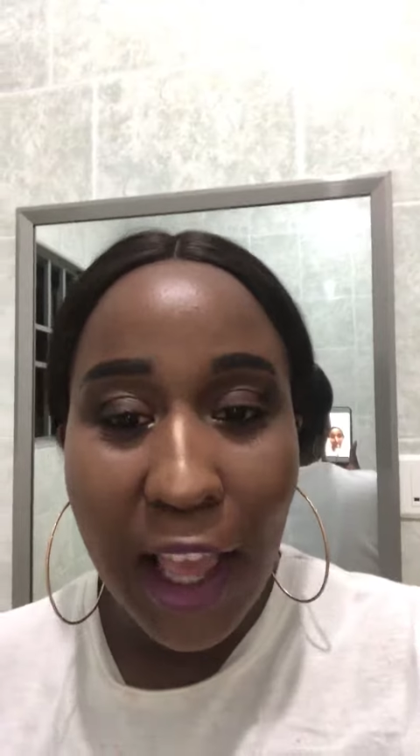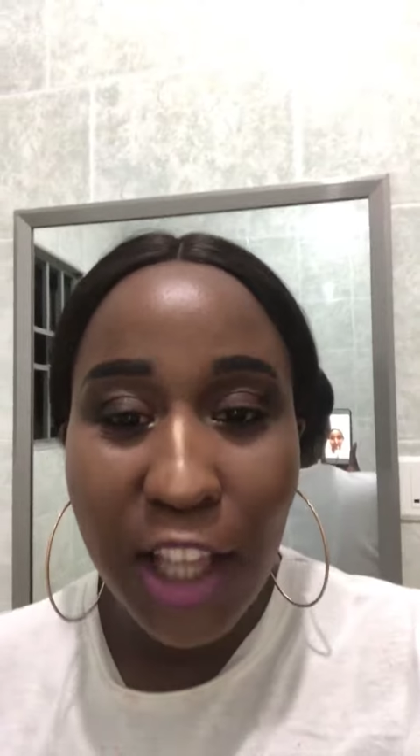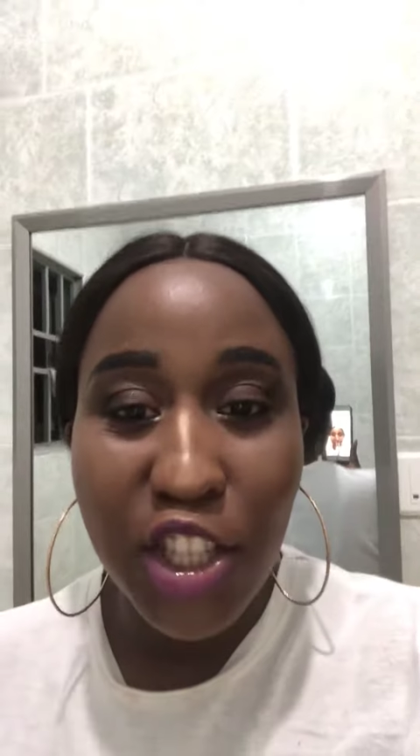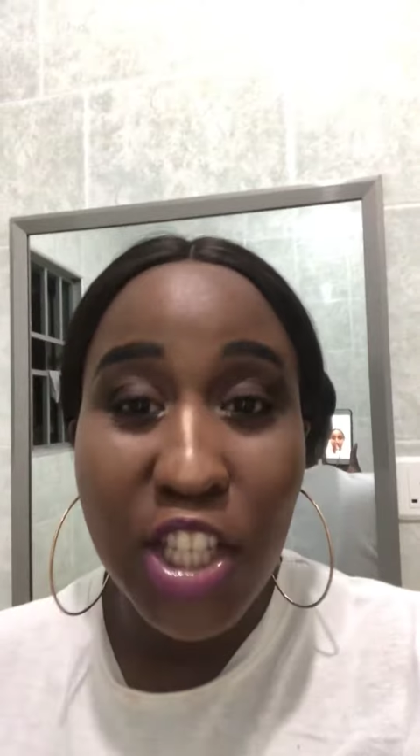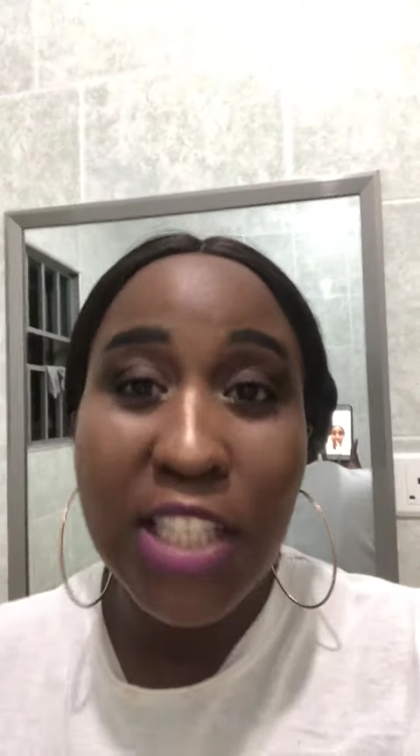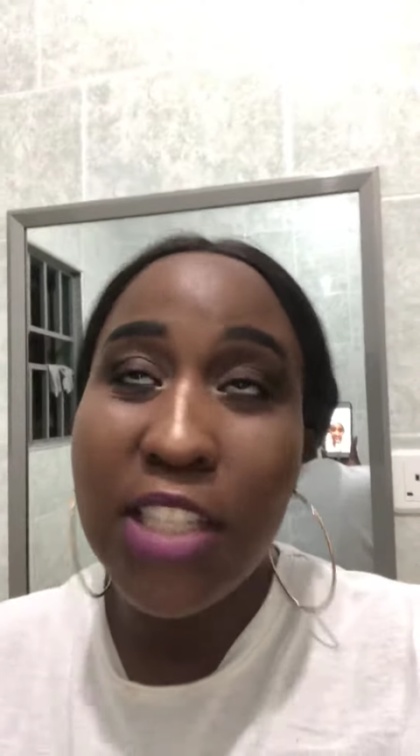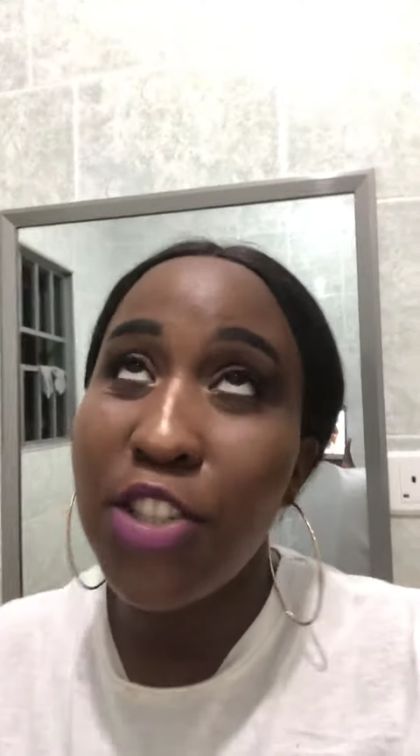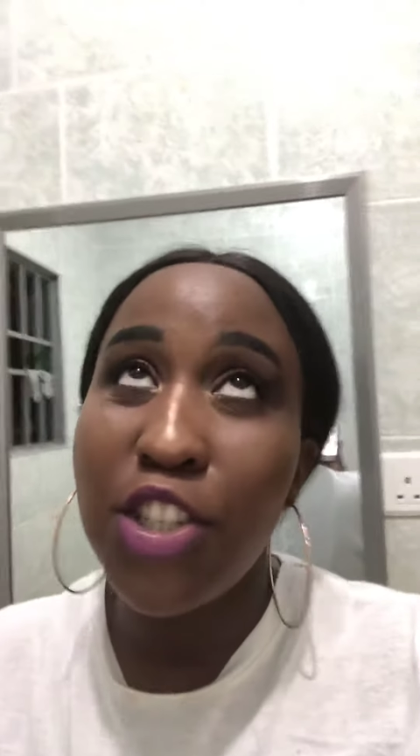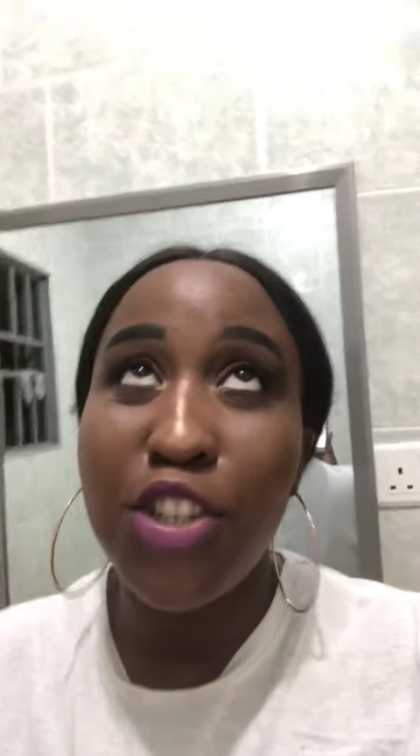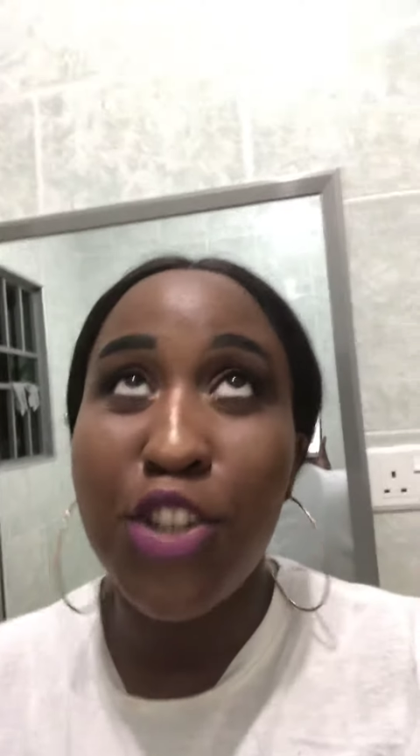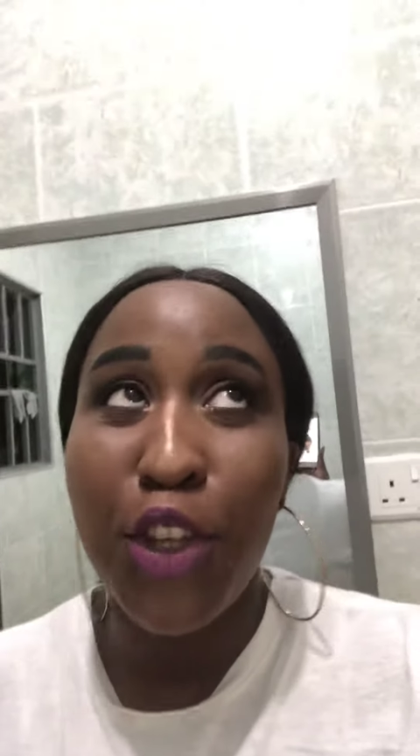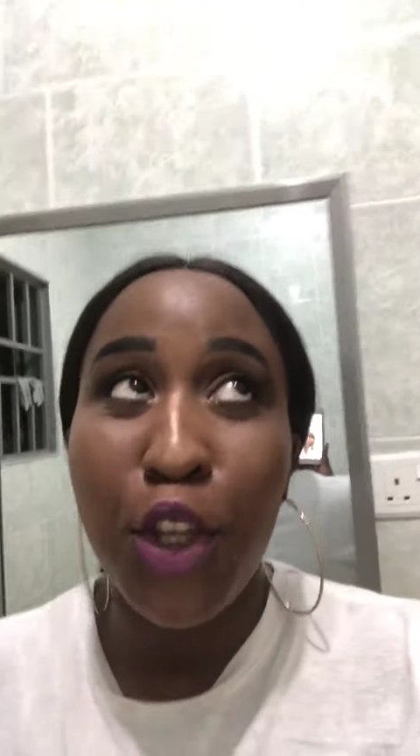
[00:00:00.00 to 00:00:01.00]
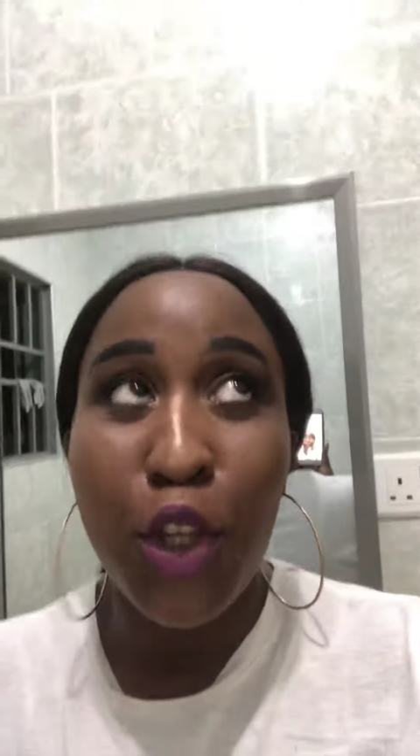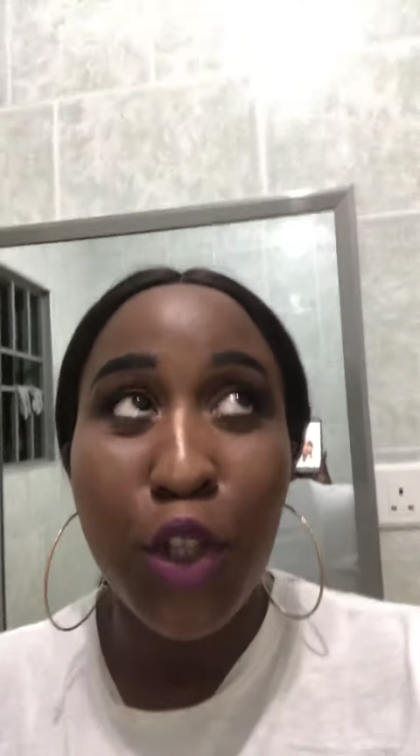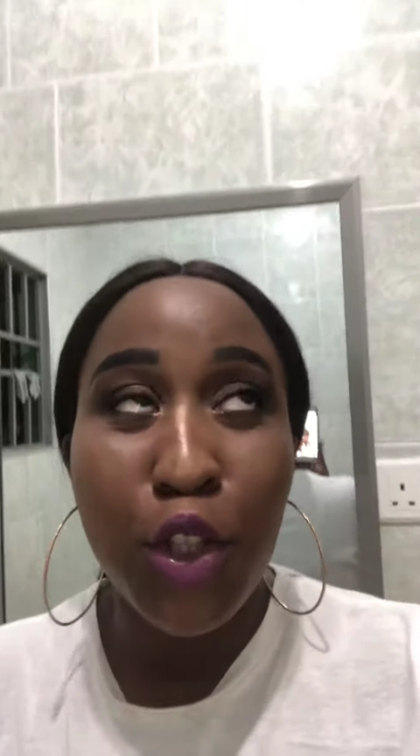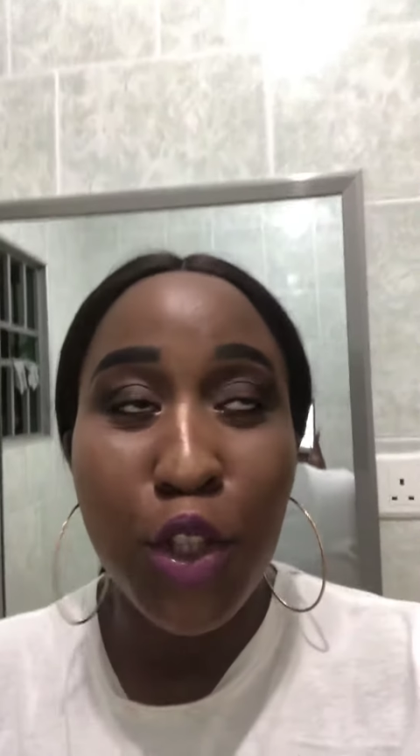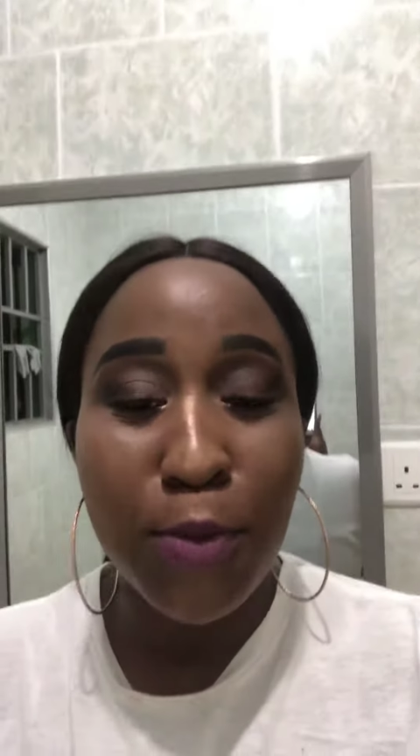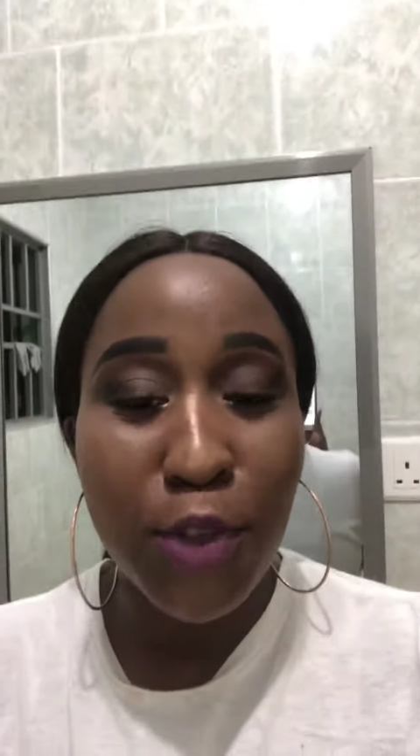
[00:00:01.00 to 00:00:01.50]
I just started a
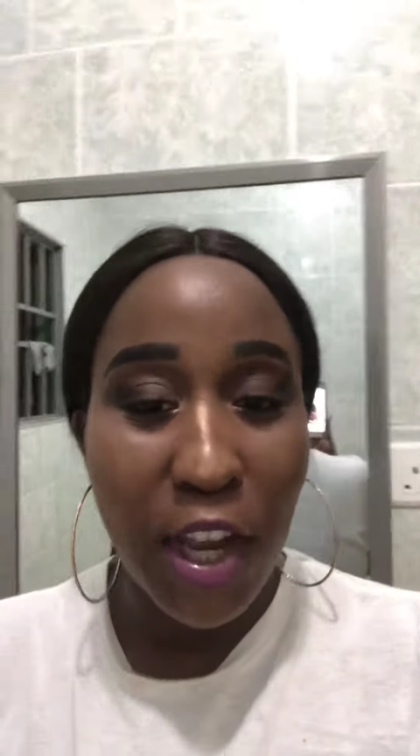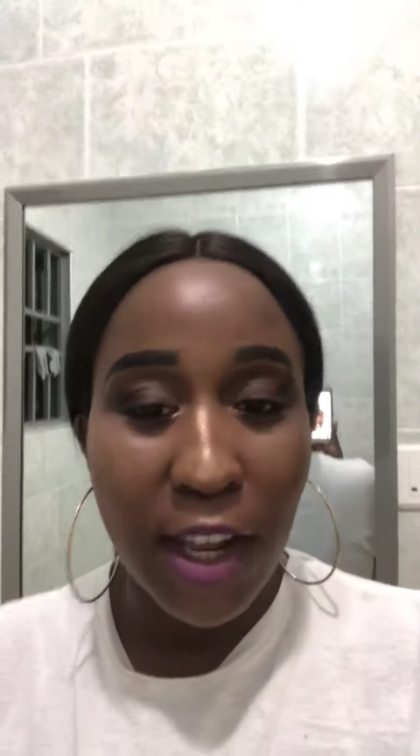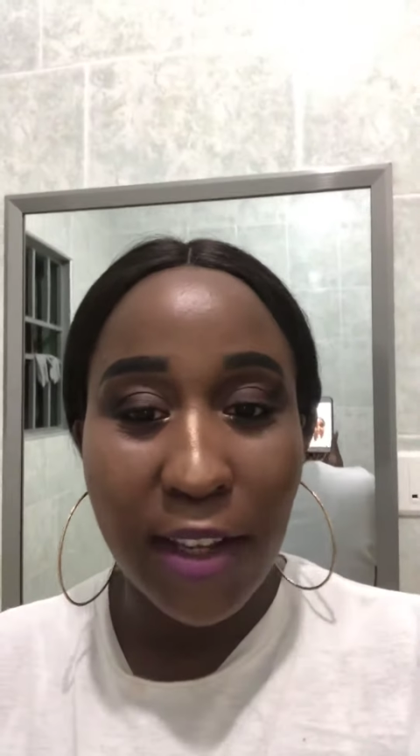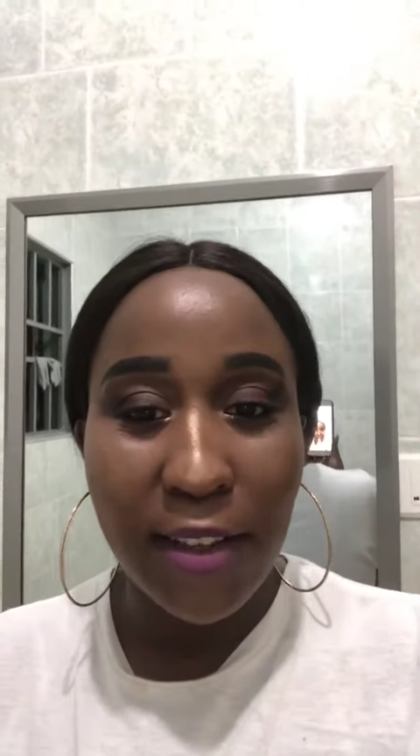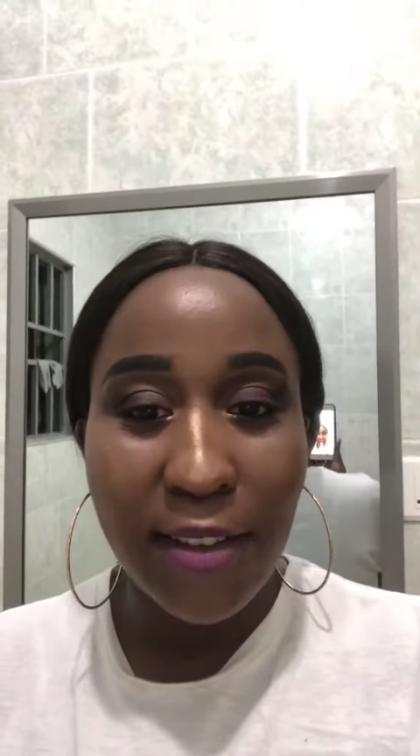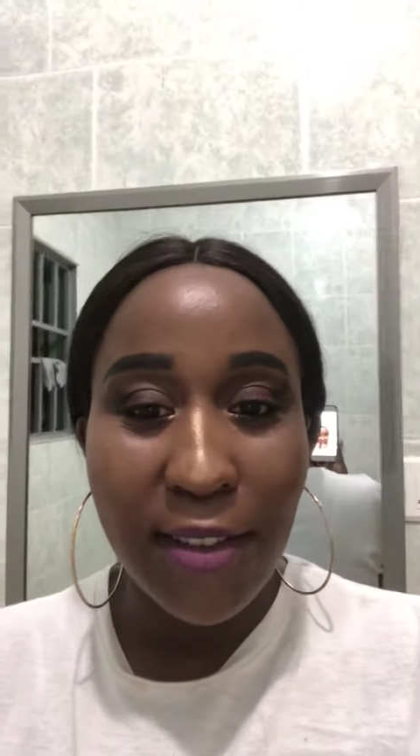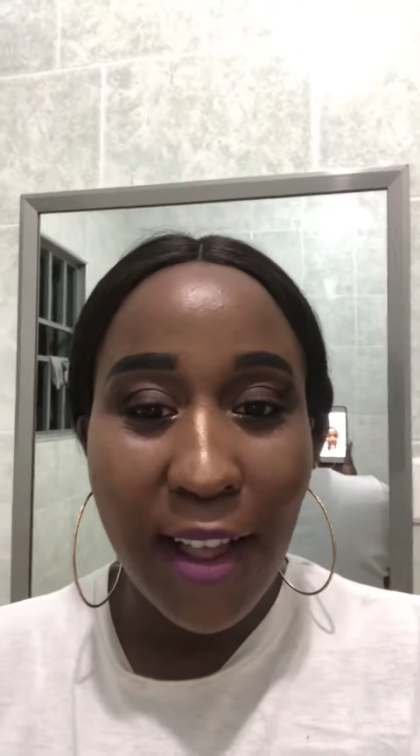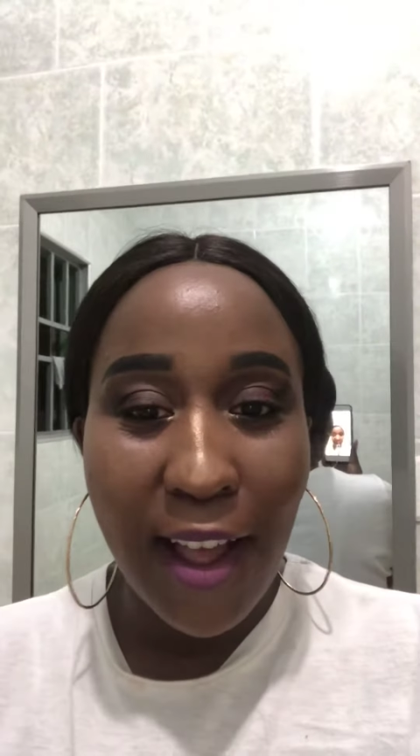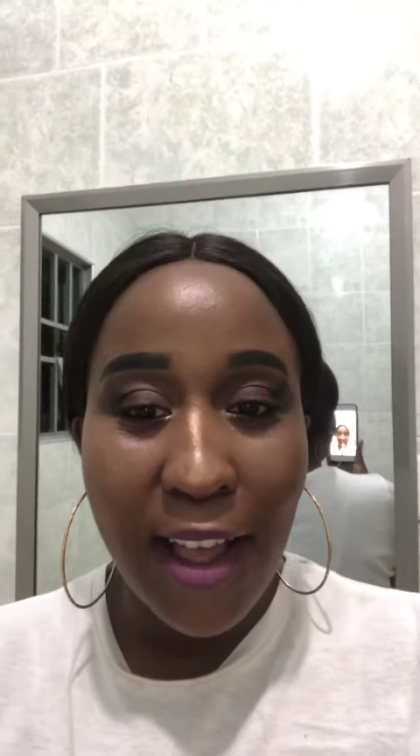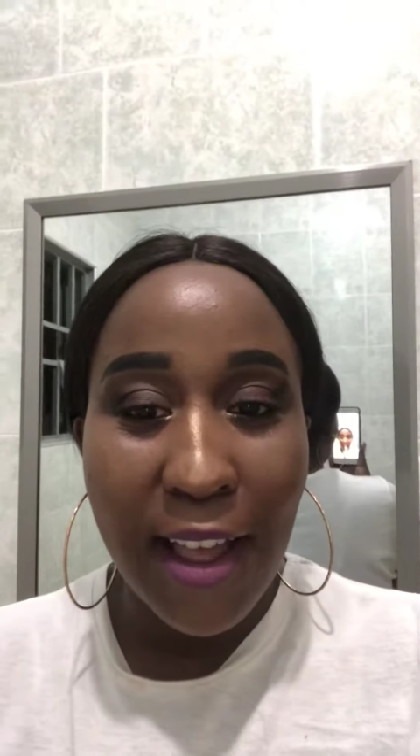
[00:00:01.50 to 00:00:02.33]
YouTube channel